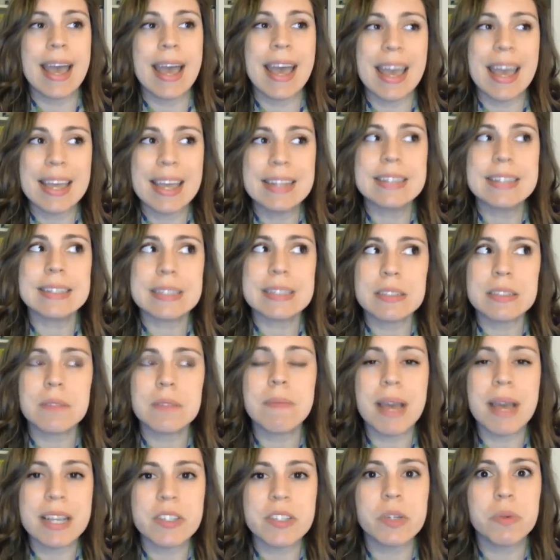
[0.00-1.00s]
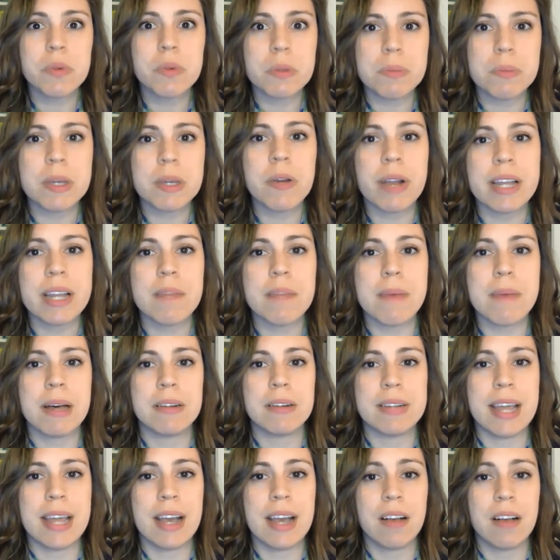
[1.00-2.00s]
And a little magic would be great
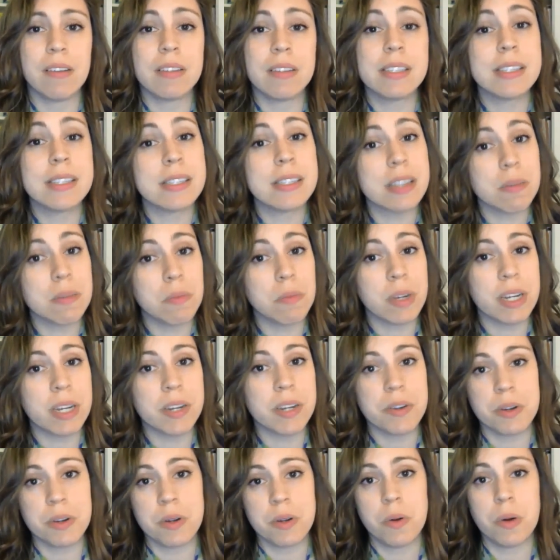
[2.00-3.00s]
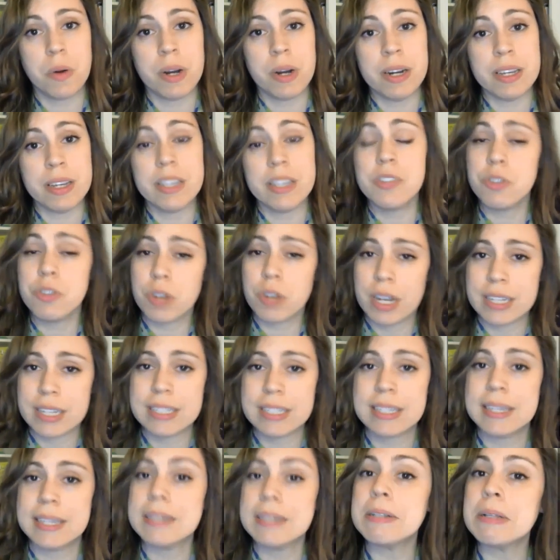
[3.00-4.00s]
about now. Someone in her court is trying to
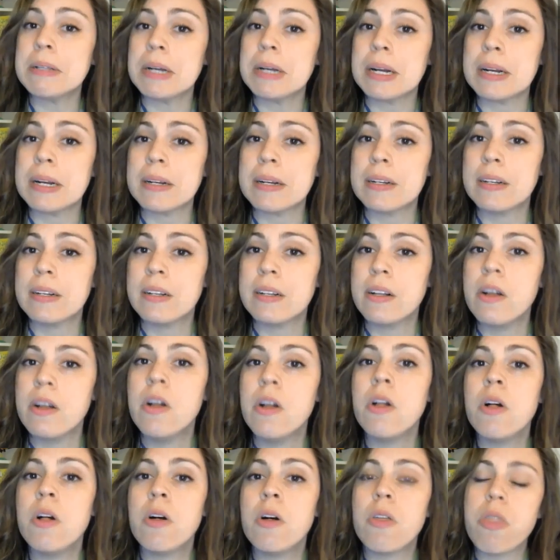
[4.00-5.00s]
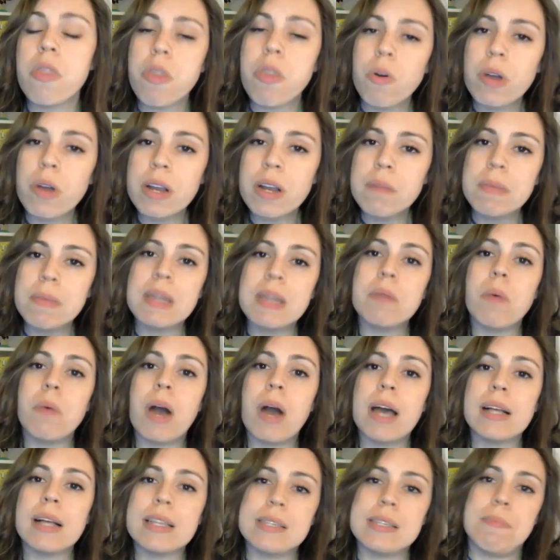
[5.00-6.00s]
kill her. Thorn,
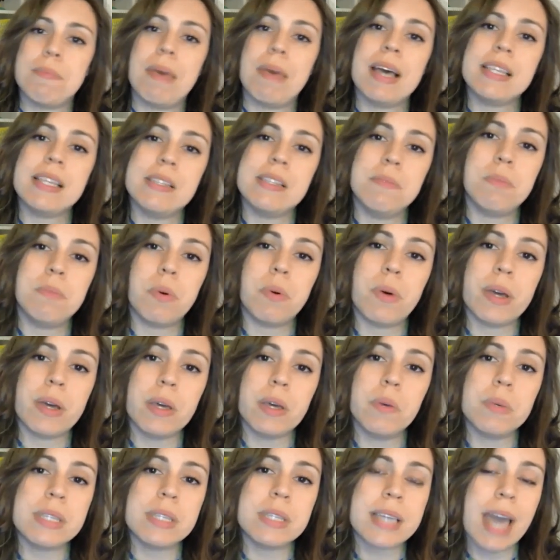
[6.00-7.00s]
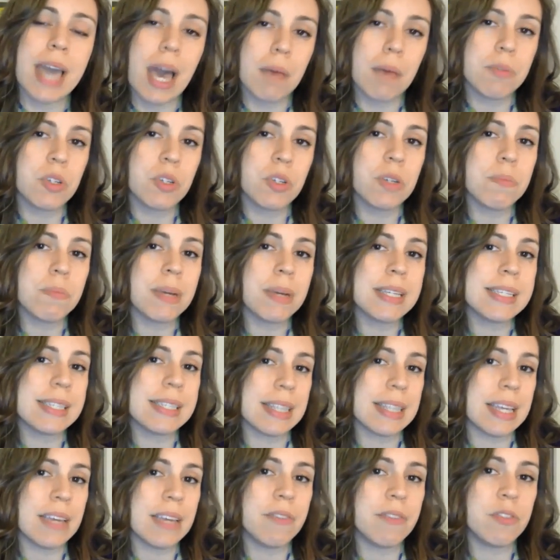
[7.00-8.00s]
meanwhile, is a peasant boy who was captured by
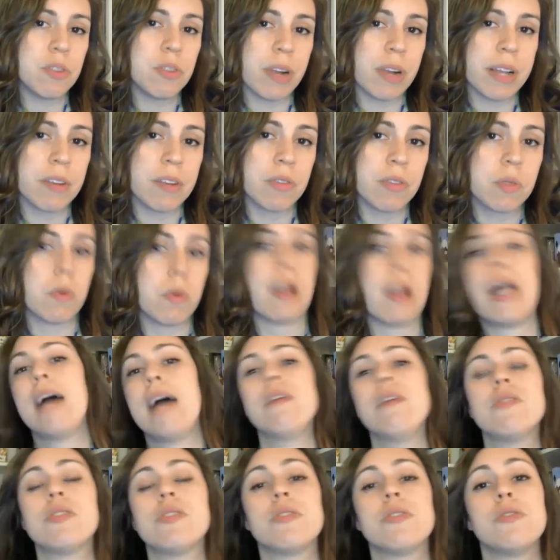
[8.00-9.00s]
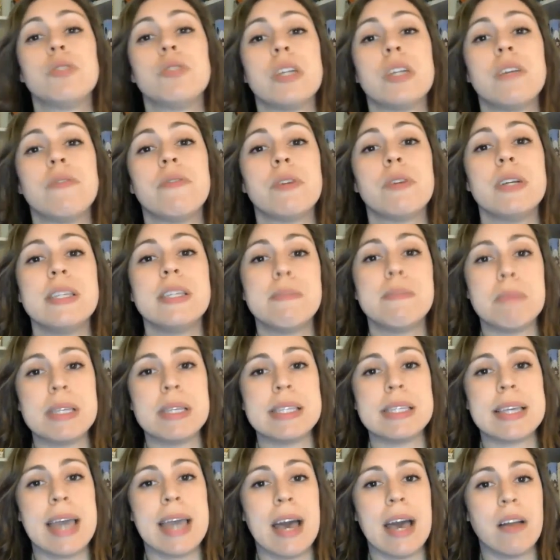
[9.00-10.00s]
slave traders while out searching for his
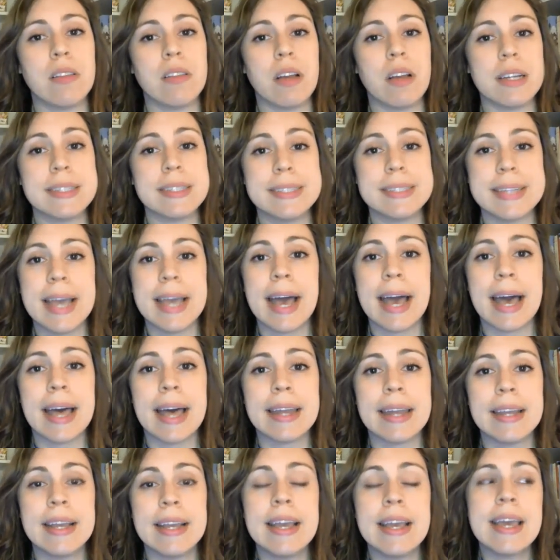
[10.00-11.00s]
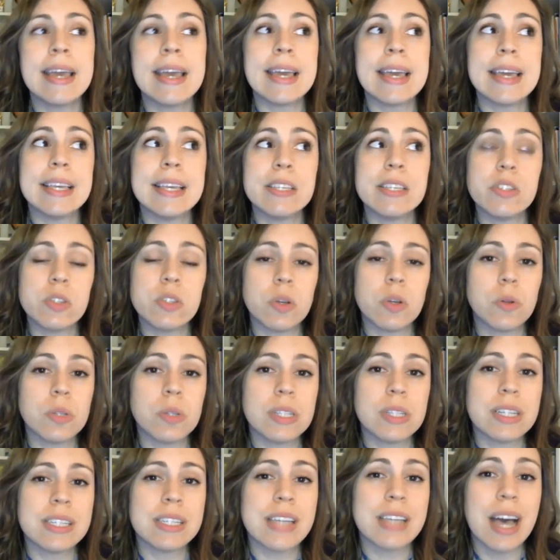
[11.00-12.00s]
missing outlaw dad. He's sold
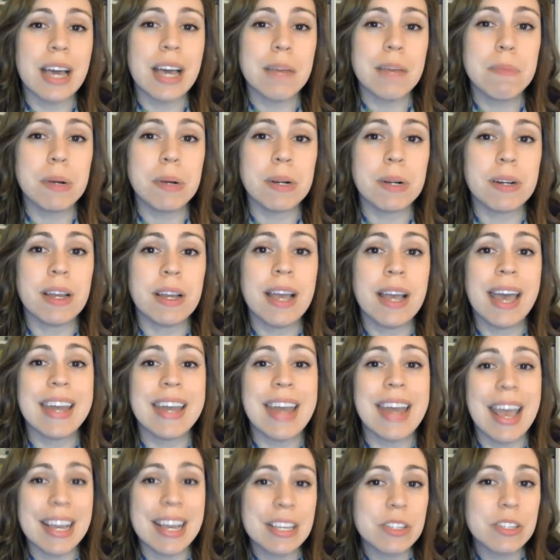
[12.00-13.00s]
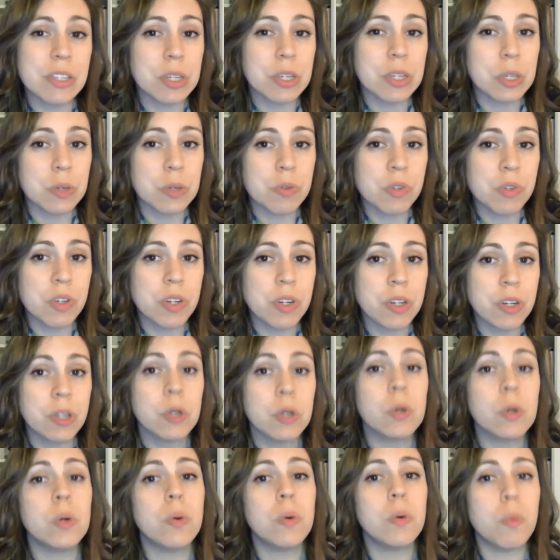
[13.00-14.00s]
to Tyburn, an executioner
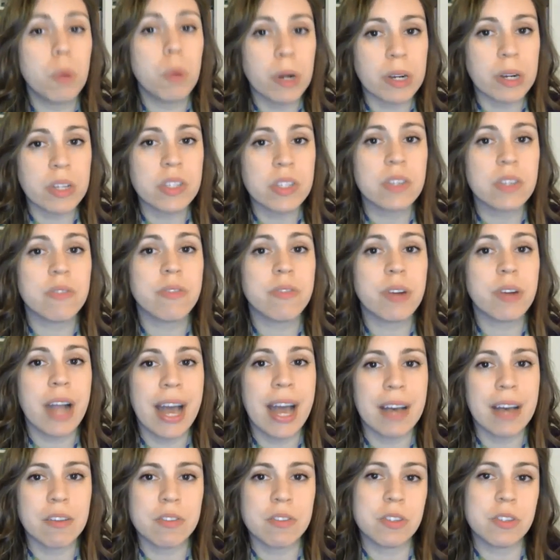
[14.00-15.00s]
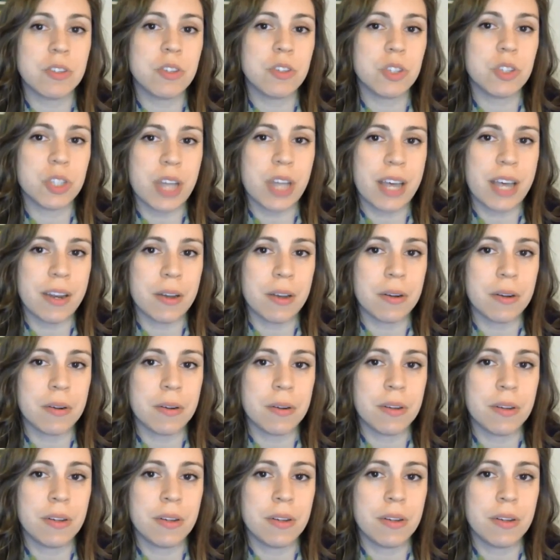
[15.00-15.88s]
who works for House Shadow.